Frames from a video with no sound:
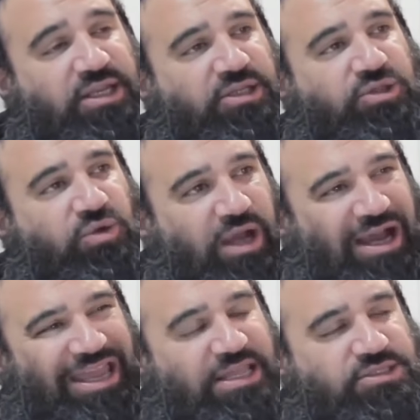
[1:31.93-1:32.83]
in the
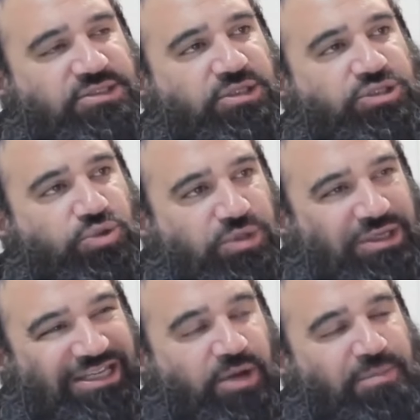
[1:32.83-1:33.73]
Torah
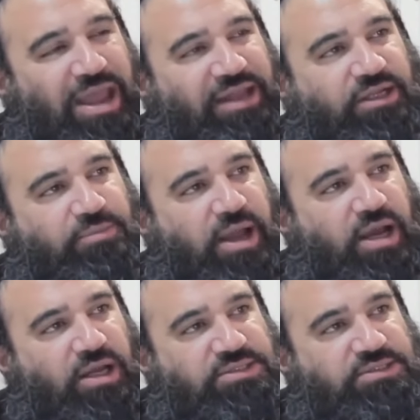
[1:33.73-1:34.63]
instituted, commanded by
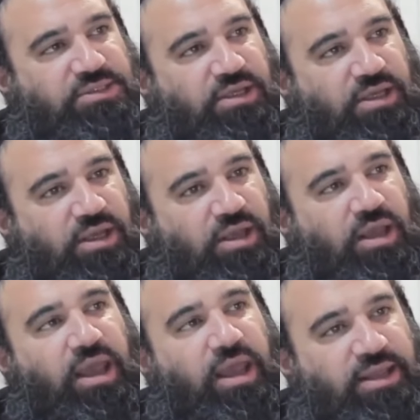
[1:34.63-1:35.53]
us.
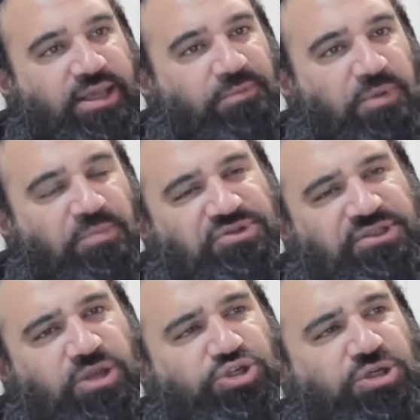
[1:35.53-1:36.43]
And yet people
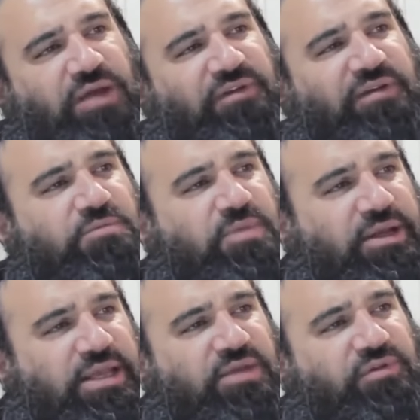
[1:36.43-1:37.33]
say you should love
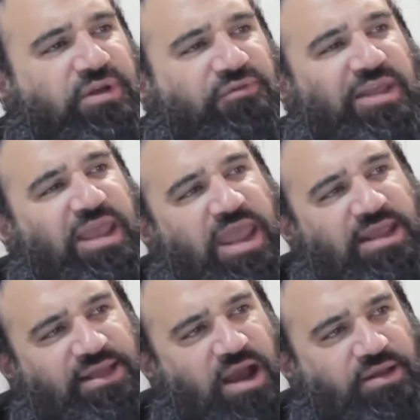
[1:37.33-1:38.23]
everybody even if they
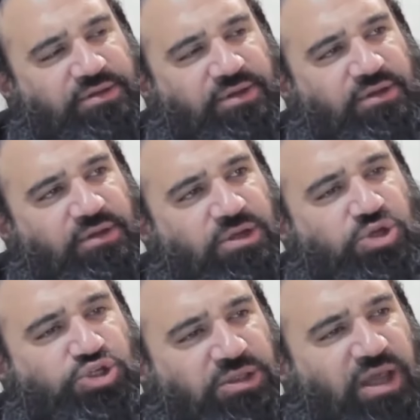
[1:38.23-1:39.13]
hate God.
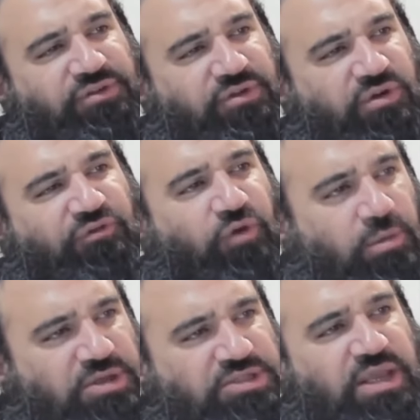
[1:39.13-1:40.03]
You should love the
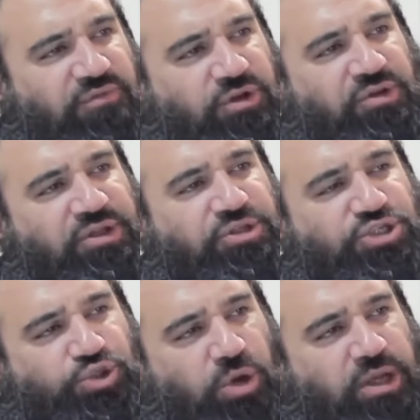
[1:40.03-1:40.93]
reformers even though they're
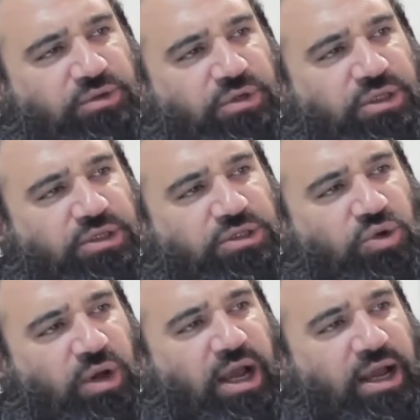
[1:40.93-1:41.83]
destroying the
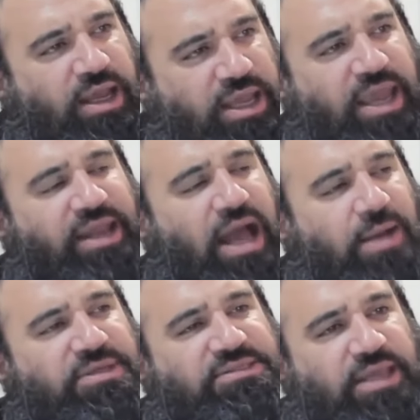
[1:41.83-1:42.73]
Torah and
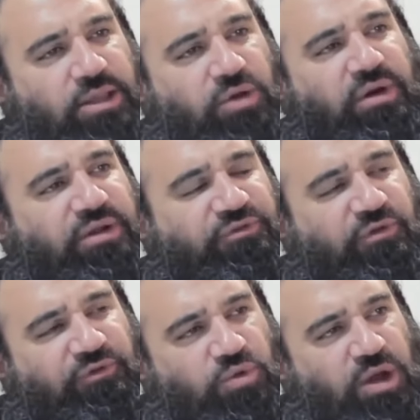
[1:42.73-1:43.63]
Am Yisrael already
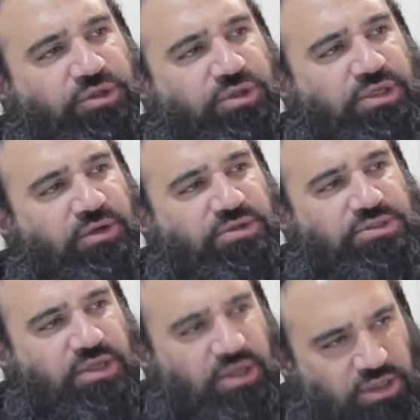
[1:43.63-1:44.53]
for a few hundred
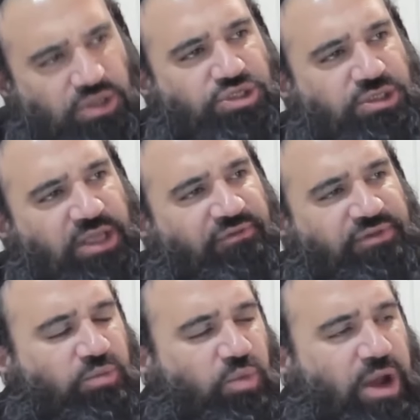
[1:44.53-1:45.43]
years. You should
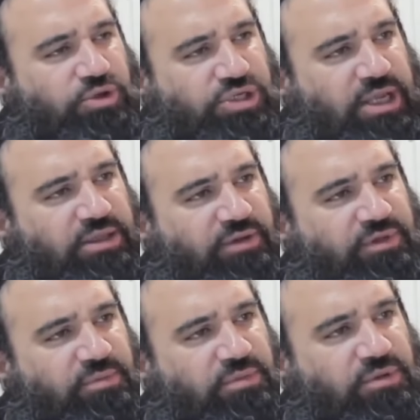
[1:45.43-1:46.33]
love them. Why should I
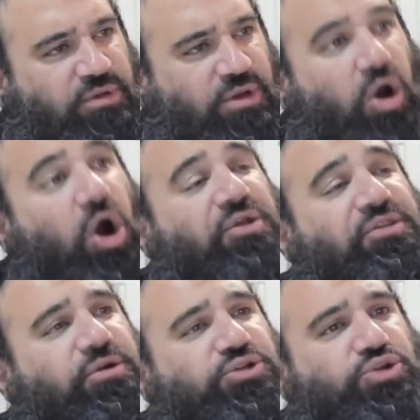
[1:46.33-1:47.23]
love them? Oh,
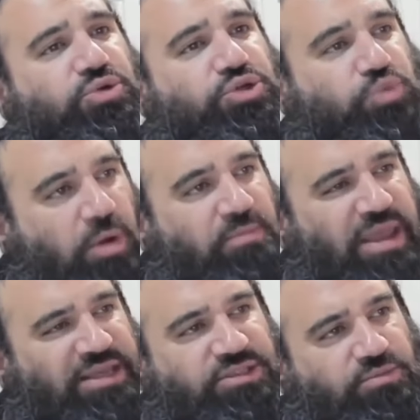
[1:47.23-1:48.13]
they're Jews. What
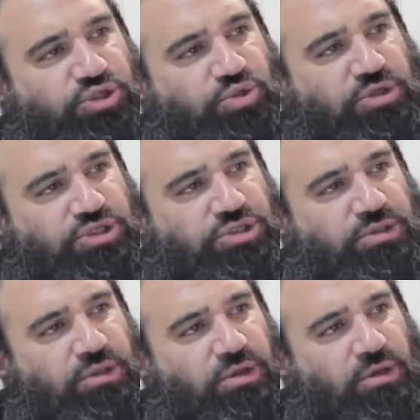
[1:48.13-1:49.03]
makes them Jewish?
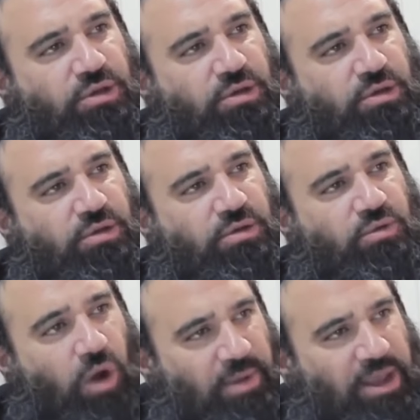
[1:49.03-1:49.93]

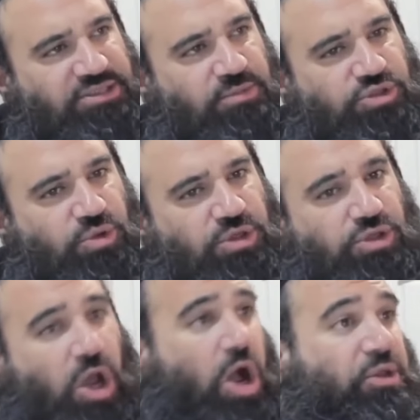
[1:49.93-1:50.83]
What makes them
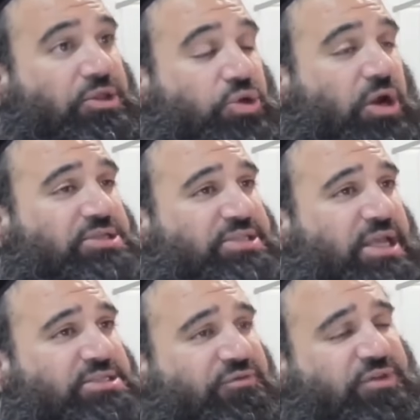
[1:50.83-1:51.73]
Jewish? Oh, the Torah
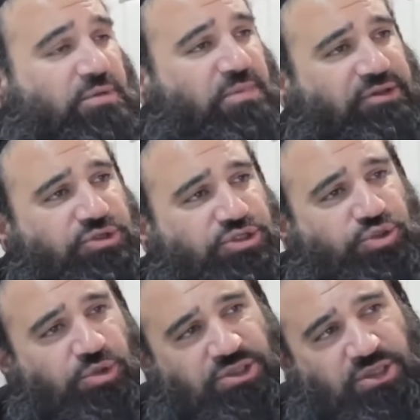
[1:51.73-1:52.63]
says if their mother is
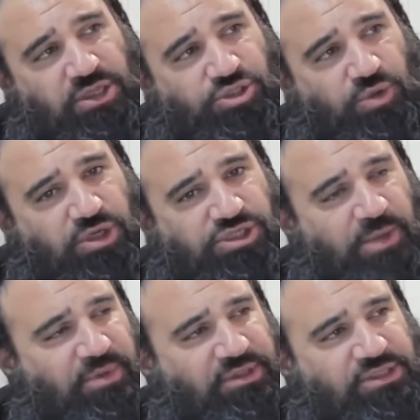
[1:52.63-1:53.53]
Jewish, then they're Jewish.
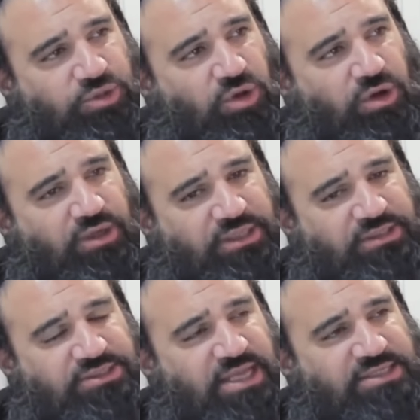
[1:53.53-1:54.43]
Yeah, but the Torah
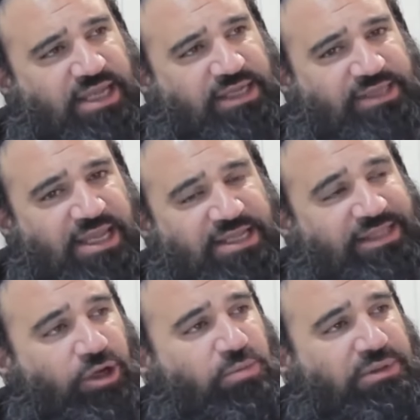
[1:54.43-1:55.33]
that says that,
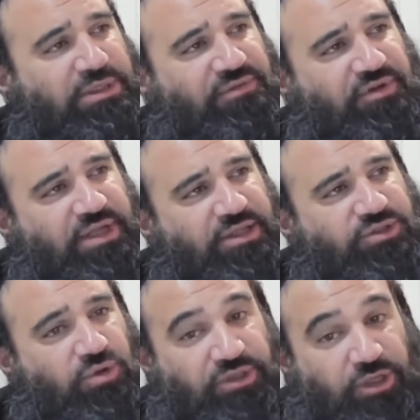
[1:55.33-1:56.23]
they don't believe in that
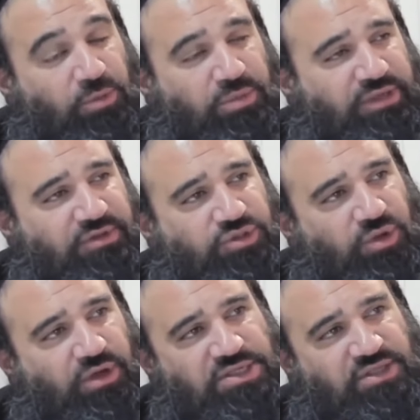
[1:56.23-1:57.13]
Torah. They don't believe the
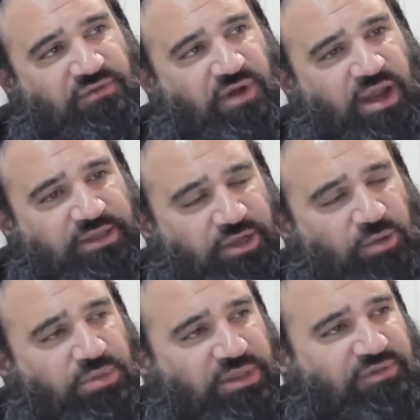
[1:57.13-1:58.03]
Torah is divine. They
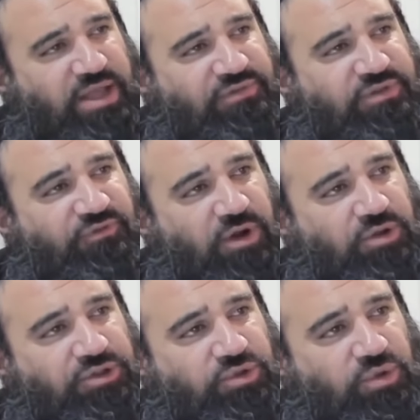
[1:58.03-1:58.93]
don't believe they have to
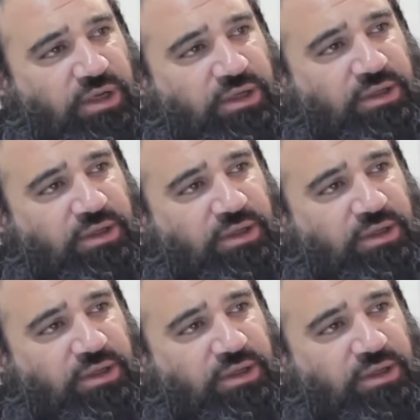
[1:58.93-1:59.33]
follow the Torah.